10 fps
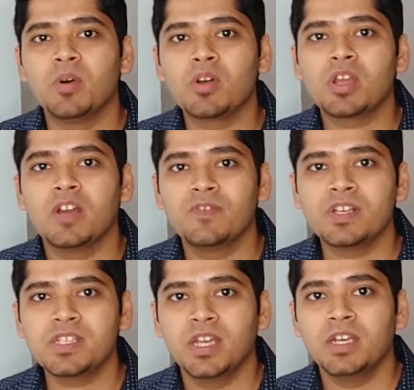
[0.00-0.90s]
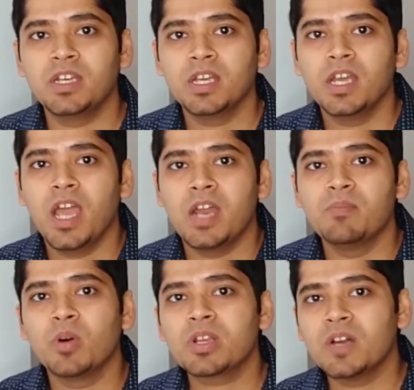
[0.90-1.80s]
more conversant and
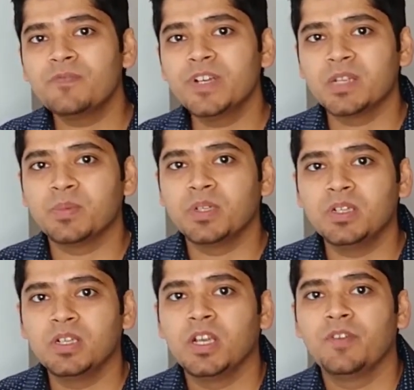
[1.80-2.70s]
more comfortable